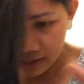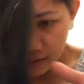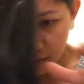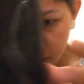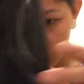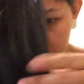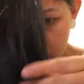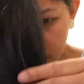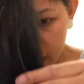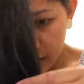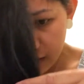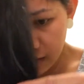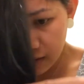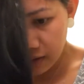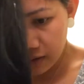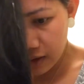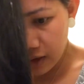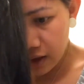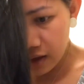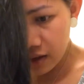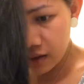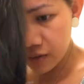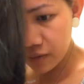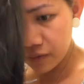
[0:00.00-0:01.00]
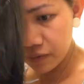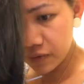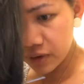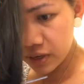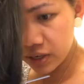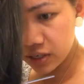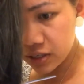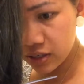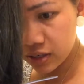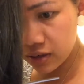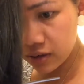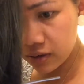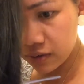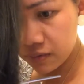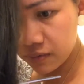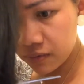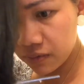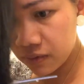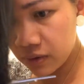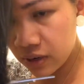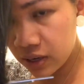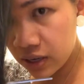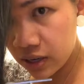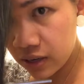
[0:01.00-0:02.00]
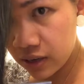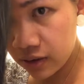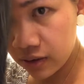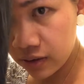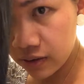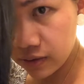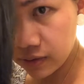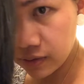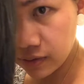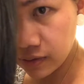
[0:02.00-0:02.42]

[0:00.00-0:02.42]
Okay, I'll finish it off right here.